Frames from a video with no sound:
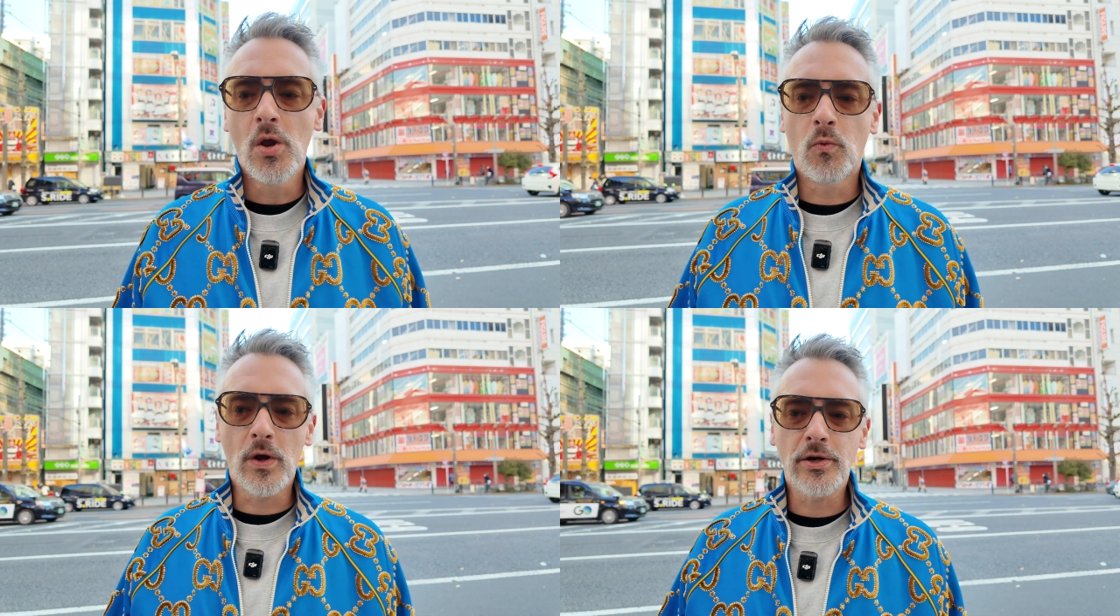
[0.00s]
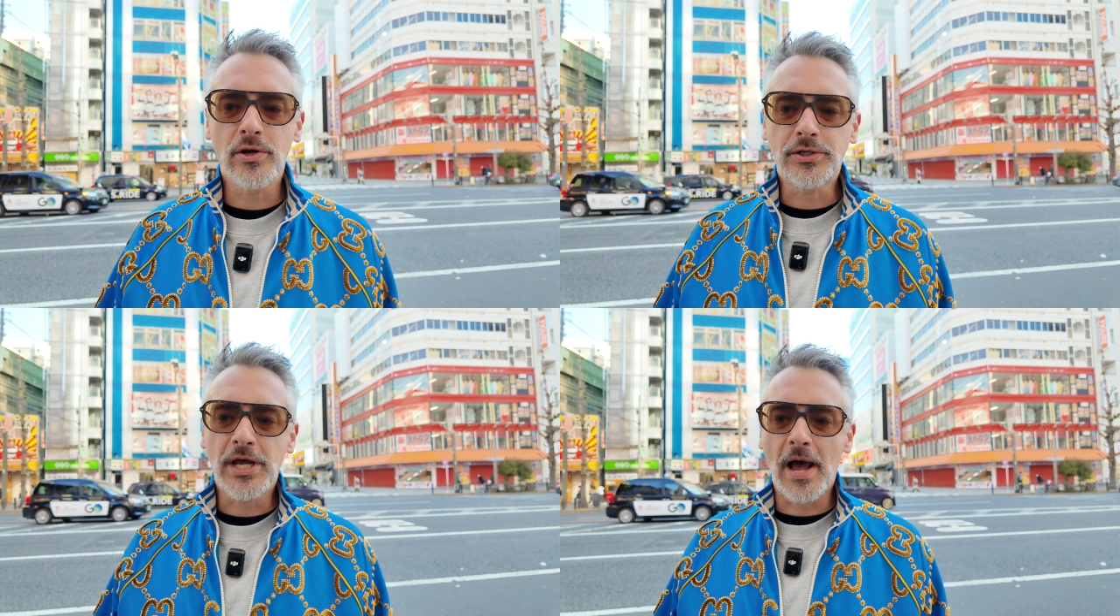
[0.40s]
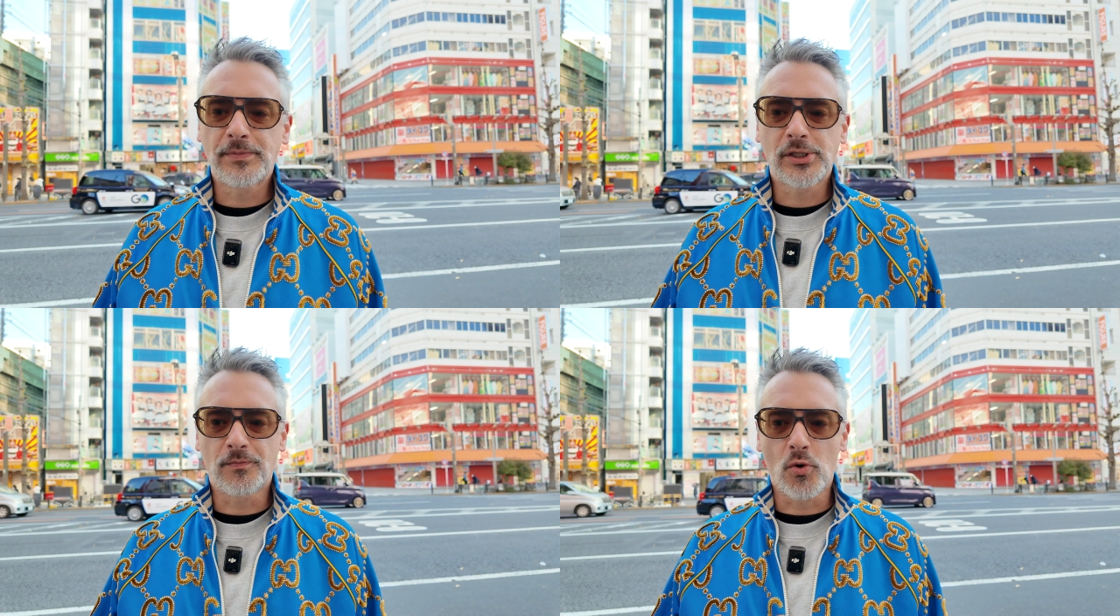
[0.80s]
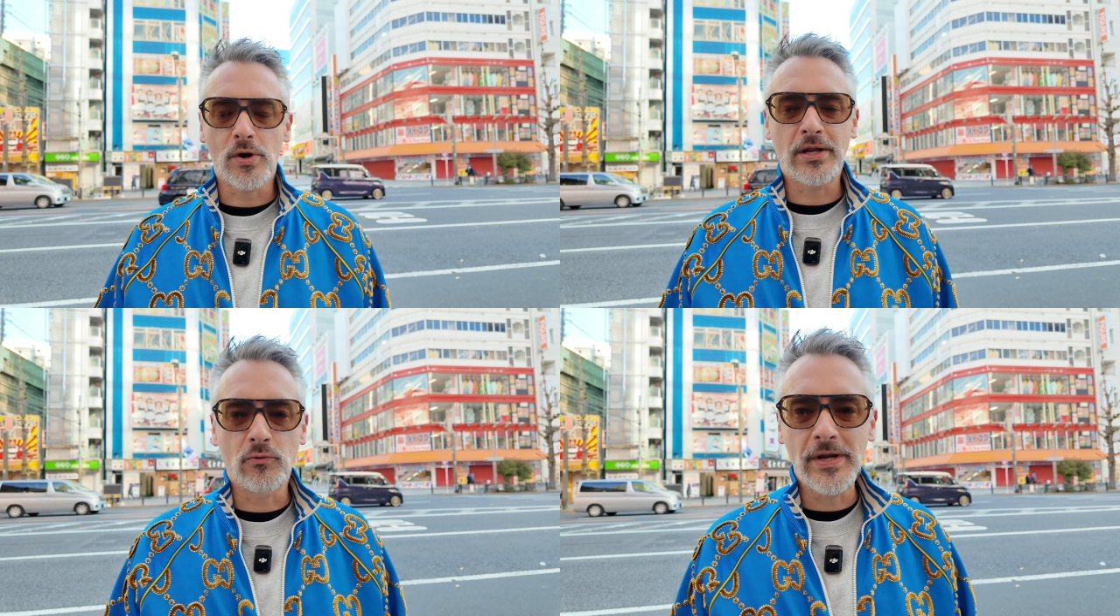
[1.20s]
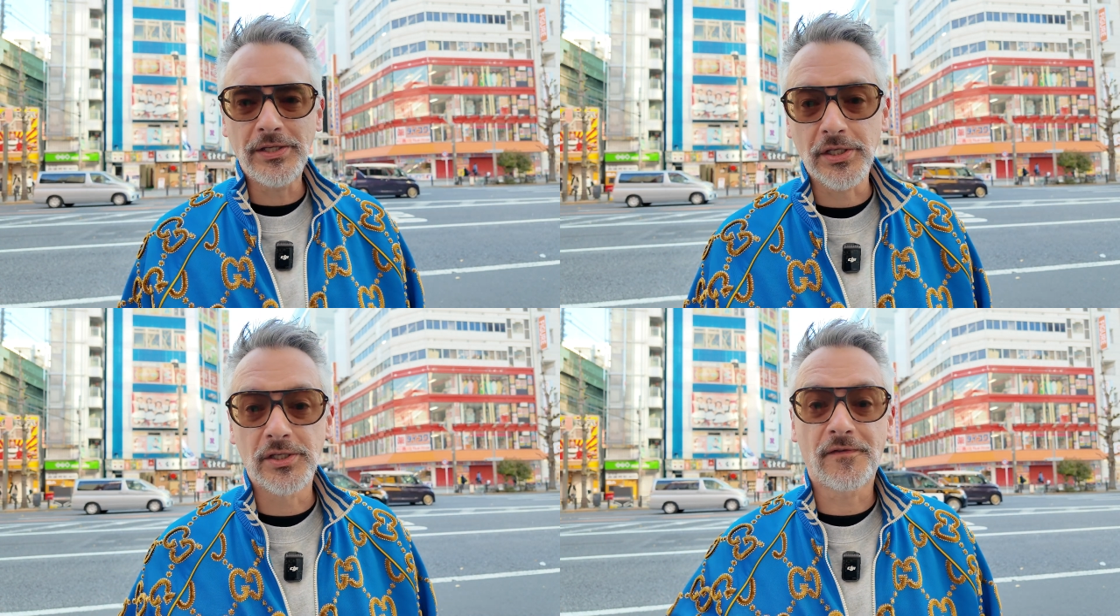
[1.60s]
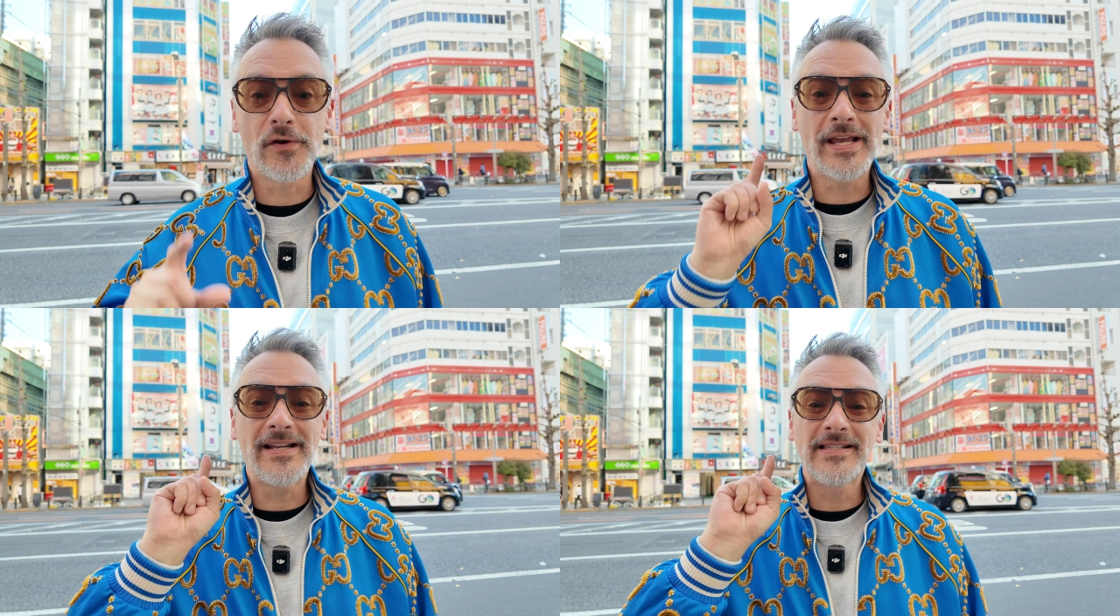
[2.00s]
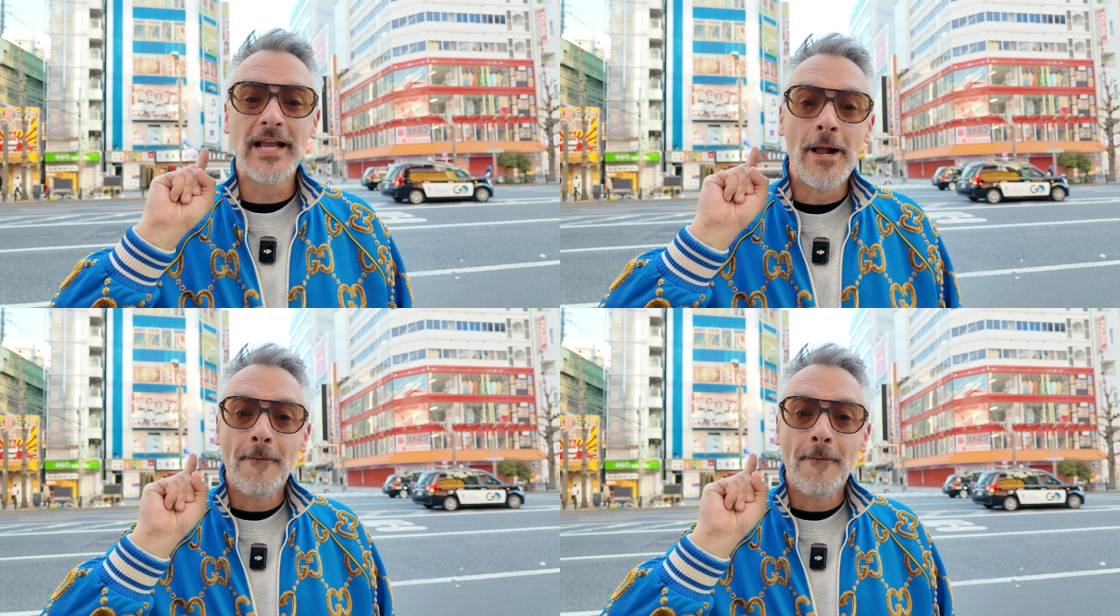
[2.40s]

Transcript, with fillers: What are your top supporting reasons for this?